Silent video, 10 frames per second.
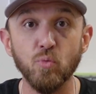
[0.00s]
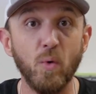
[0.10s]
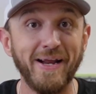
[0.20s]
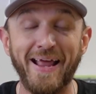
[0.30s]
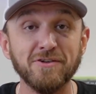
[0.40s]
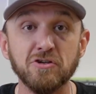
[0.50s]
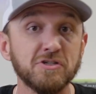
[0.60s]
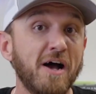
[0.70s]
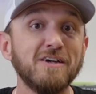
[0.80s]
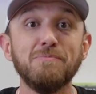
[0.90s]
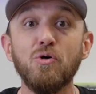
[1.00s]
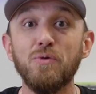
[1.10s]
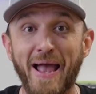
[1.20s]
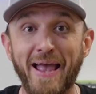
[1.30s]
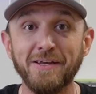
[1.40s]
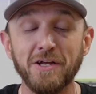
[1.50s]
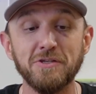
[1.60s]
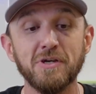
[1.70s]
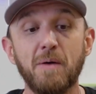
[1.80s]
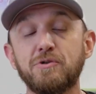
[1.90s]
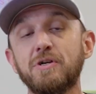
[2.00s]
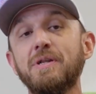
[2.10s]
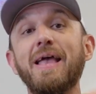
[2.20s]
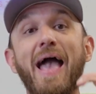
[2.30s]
when in exercise mode and consumption,